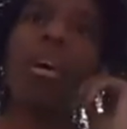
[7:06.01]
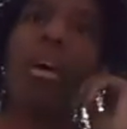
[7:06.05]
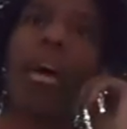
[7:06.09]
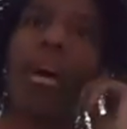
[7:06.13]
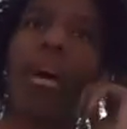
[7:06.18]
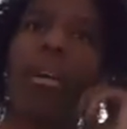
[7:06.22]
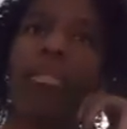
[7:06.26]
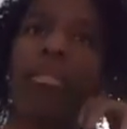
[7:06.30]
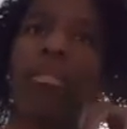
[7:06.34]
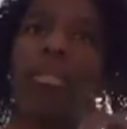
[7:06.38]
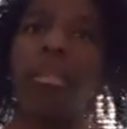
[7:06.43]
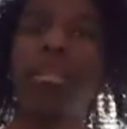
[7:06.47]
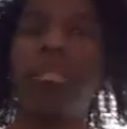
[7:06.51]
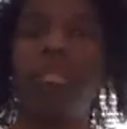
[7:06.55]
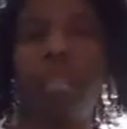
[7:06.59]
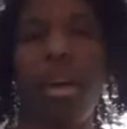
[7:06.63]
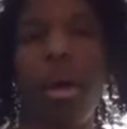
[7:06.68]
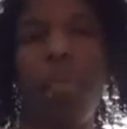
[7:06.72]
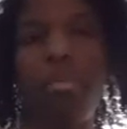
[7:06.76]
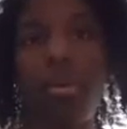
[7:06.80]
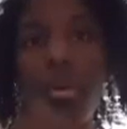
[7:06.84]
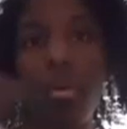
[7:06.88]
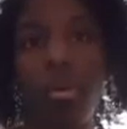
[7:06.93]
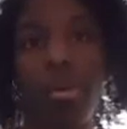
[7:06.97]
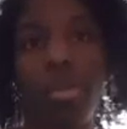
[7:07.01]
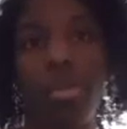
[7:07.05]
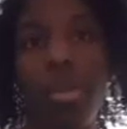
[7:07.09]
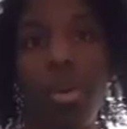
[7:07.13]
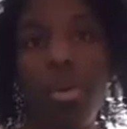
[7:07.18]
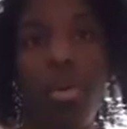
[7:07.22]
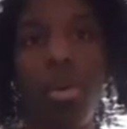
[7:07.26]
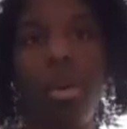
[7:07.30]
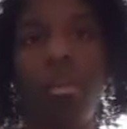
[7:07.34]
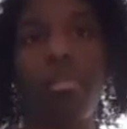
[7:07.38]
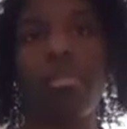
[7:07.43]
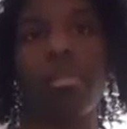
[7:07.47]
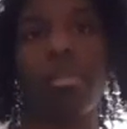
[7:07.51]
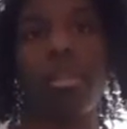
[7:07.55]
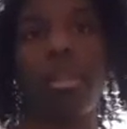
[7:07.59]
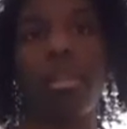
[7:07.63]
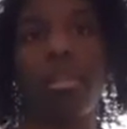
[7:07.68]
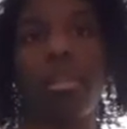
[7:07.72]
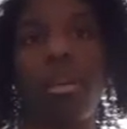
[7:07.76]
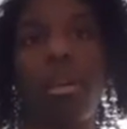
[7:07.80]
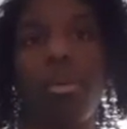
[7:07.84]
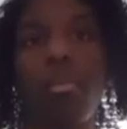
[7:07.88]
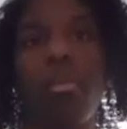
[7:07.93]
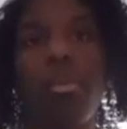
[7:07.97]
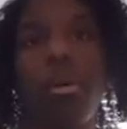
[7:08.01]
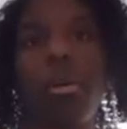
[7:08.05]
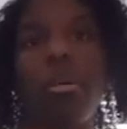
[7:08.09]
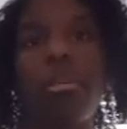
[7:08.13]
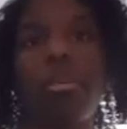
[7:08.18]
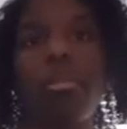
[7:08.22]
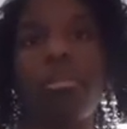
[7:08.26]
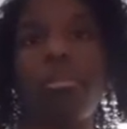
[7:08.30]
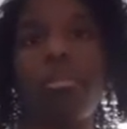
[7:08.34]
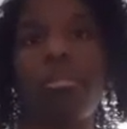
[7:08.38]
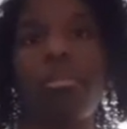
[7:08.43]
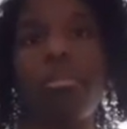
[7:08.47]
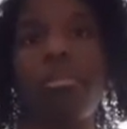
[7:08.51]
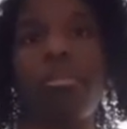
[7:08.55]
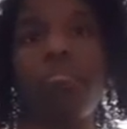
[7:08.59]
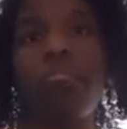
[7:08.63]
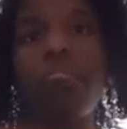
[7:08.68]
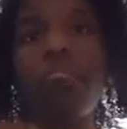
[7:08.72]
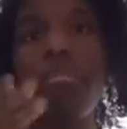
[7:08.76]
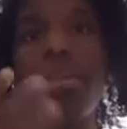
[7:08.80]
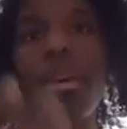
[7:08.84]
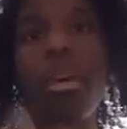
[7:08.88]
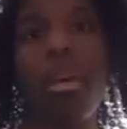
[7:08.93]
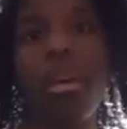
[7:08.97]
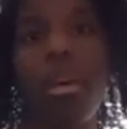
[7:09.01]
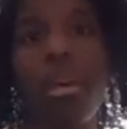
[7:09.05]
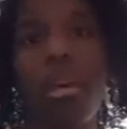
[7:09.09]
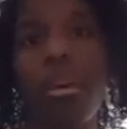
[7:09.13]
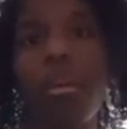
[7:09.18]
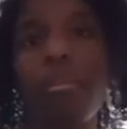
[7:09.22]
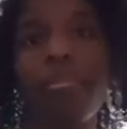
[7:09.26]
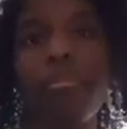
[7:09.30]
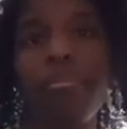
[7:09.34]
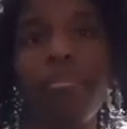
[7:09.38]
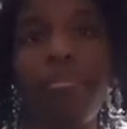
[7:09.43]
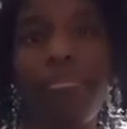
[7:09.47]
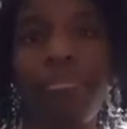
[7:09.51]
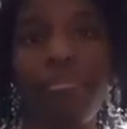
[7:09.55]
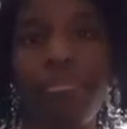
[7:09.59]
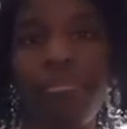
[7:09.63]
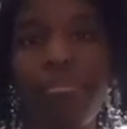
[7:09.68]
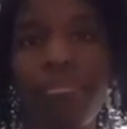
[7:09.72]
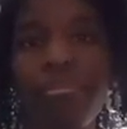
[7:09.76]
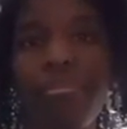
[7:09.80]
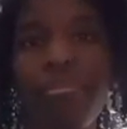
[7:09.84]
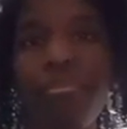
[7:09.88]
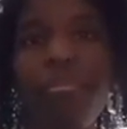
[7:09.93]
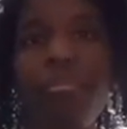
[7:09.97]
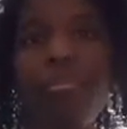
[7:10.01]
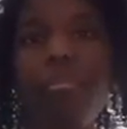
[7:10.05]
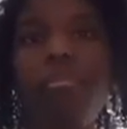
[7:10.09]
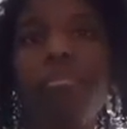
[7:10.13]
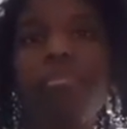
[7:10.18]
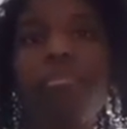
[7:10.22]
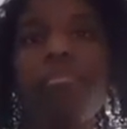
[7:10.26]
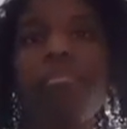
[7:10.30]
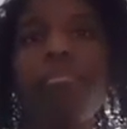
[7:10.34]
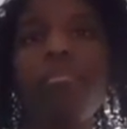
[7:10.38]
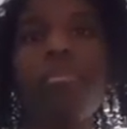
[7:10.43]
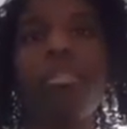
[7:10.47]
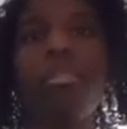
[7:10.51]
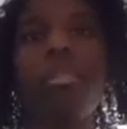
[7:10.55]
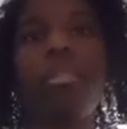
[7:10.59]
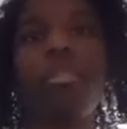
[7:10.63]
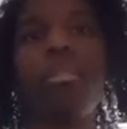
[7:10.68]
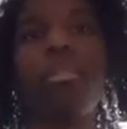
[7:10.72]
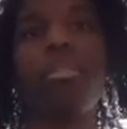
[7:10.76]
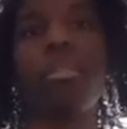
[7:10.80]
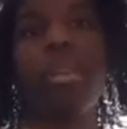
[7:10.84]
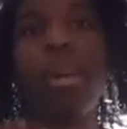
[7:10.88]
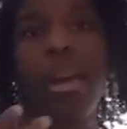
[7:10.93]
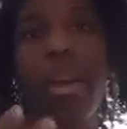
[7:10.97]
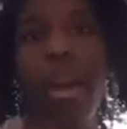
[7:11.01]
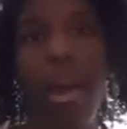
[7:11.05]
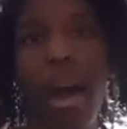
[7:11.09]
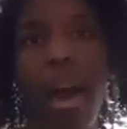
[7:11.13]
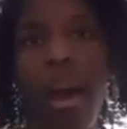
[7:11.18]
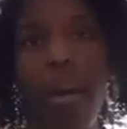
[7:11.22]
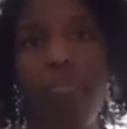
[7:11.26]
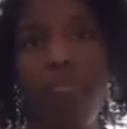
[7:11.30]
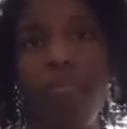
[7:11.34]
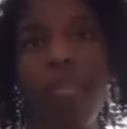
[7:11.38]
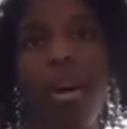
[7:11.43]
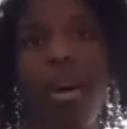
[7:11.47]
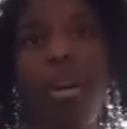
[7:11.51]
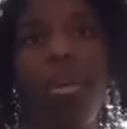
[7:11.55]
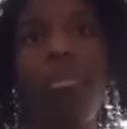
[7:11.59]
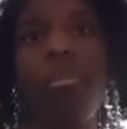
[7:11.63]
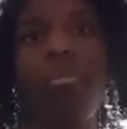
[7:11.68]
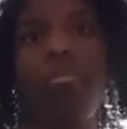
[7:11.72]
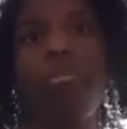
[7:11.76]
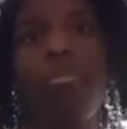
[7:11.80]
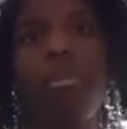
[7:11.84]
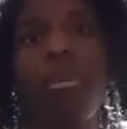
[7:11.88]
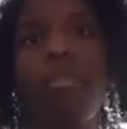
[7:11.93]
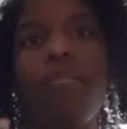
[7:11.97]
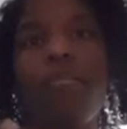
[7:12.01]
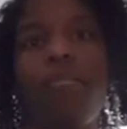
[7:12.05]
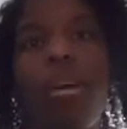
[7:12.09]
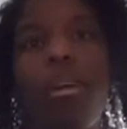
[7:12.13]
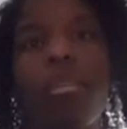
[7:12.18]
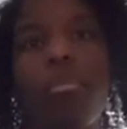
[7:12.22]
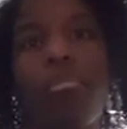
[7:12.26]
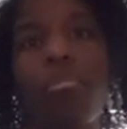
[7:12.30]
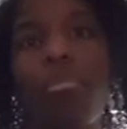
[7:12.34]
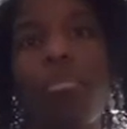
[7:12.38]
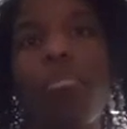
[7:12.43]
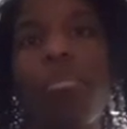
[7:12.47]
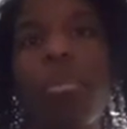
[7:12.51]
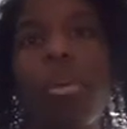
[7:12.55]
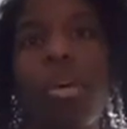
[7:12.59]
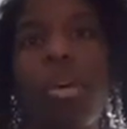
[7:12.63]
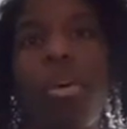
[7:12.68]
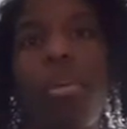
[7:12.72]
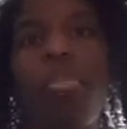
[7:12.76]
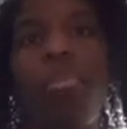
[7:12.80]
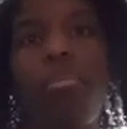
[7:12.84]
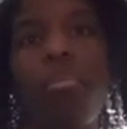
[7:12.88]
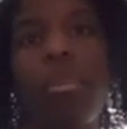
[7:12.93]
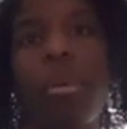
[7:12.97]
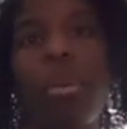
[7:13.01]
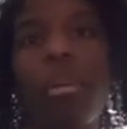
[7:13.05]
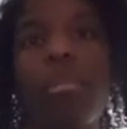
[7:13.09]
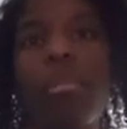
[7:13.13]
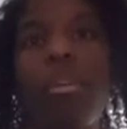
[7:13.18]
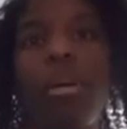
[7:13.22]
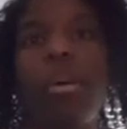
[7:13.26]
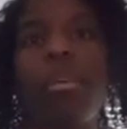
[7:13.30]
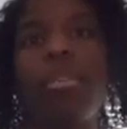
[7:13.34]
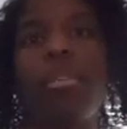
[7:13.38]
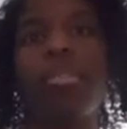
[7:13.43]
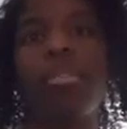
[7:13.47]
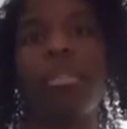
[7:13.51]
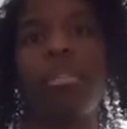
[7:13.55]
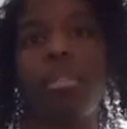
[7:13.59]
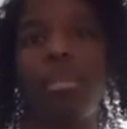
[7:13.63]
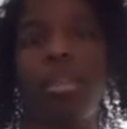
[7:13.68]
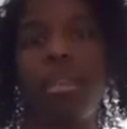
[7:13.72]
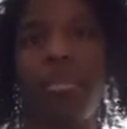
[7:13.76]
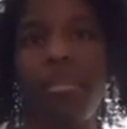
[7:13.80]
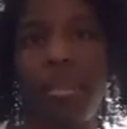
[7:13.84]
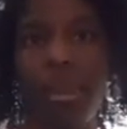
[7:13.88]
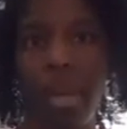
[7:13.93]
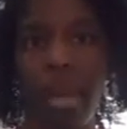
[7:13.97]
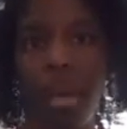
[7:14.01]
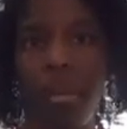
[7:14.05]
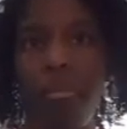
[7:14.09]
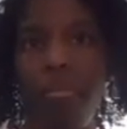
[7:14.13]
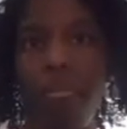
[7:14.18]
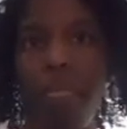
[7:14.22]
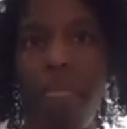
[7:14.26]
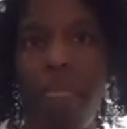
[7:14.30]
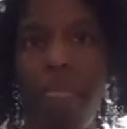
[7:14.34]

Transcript: And this time there was no ghosting. There was me saying how I felt, being vulnerable, being open, and just leaving it.